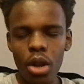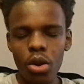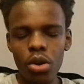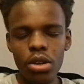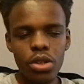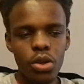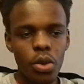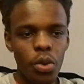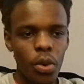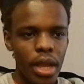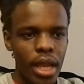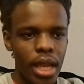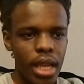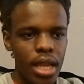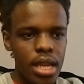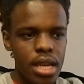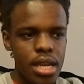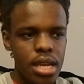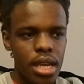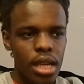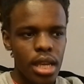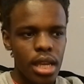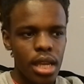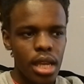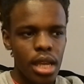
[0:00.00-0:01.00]
away
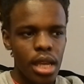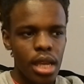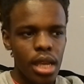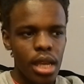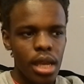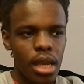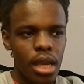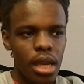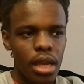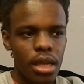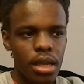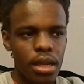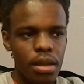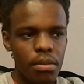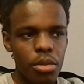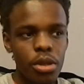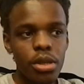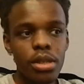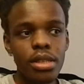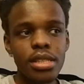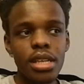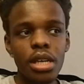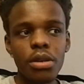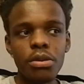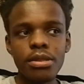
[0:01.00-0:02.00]

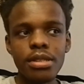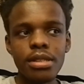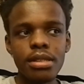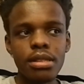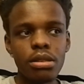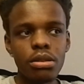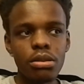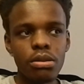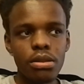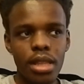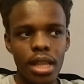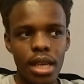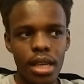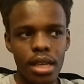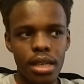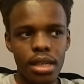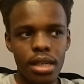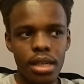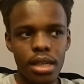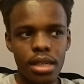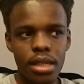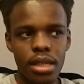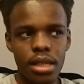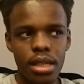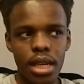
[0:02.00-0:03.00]
because I was still
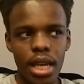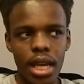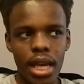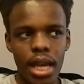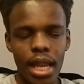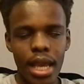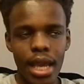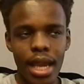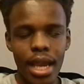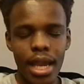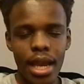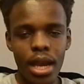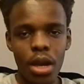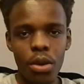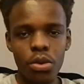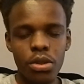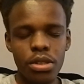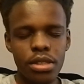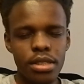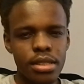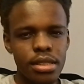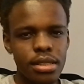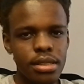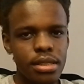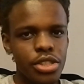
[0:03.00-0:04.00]
I
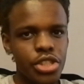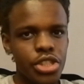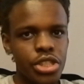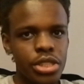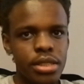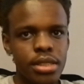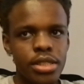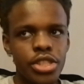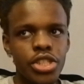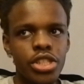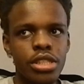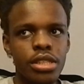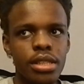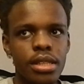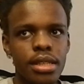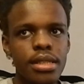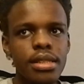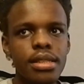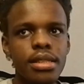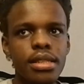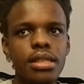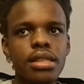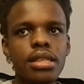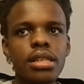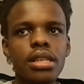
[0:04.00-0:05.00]
was
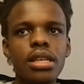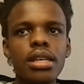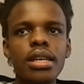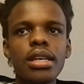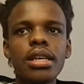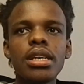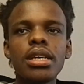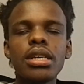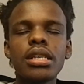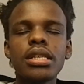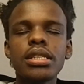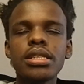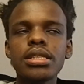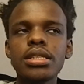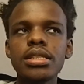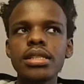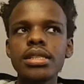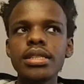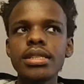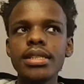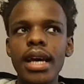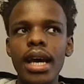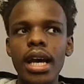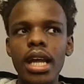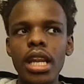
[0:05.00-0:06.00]
just
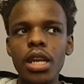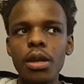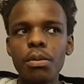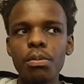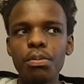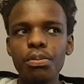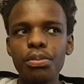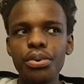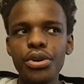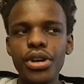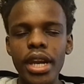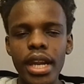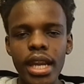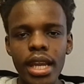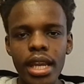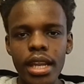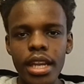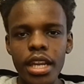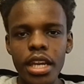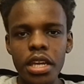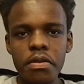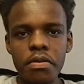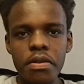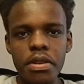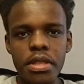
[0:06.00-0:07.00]
done praying and
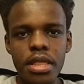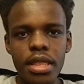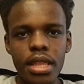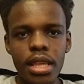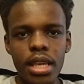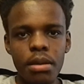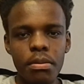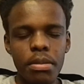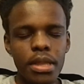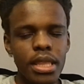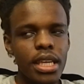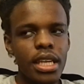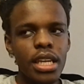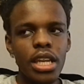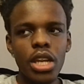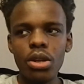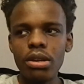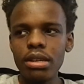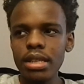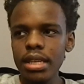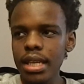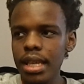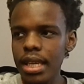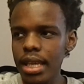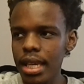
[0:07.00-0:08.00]
everything. But then I
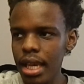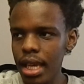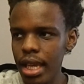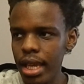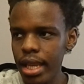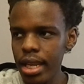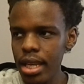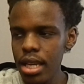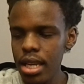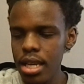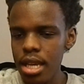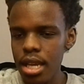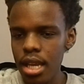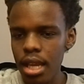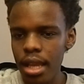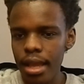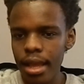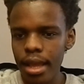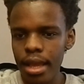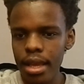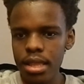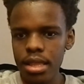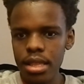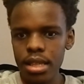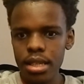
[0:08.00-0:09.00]
looked again,
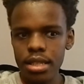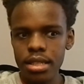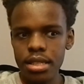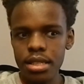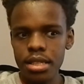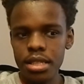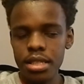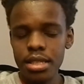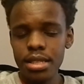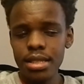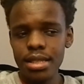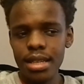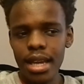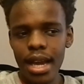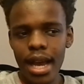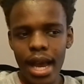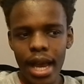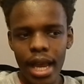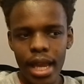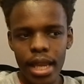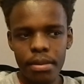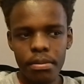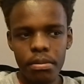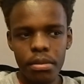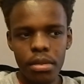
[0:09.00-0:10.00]
and then this
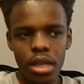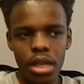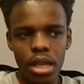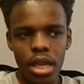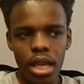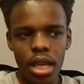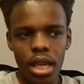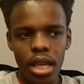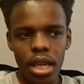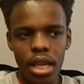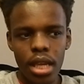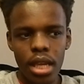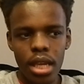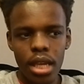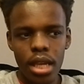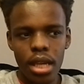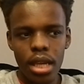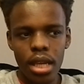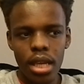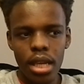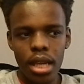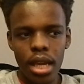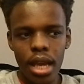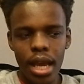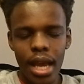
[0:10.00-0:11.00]
time
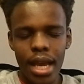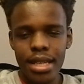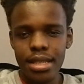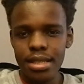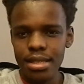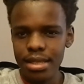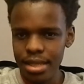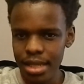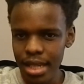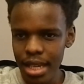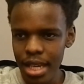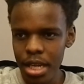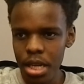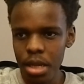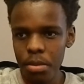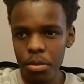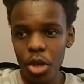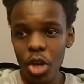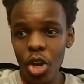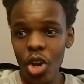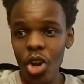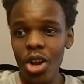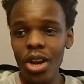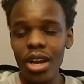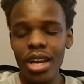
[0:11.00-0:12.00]
I stayed a bit
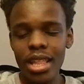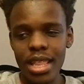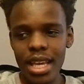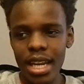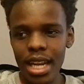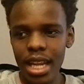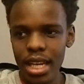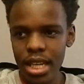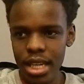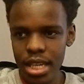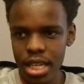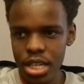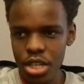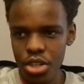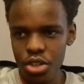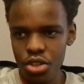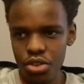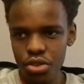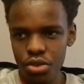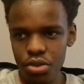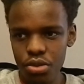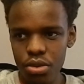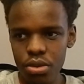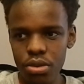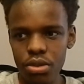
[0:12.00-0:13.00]
longer than I needed
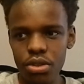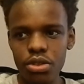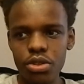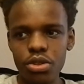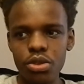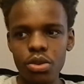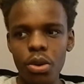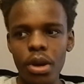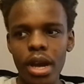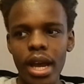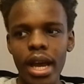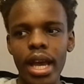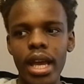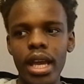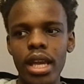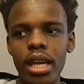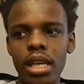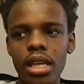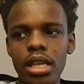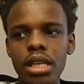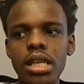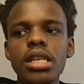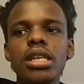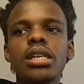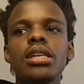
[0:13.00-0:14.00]
to. So
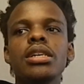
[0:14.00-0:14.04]
I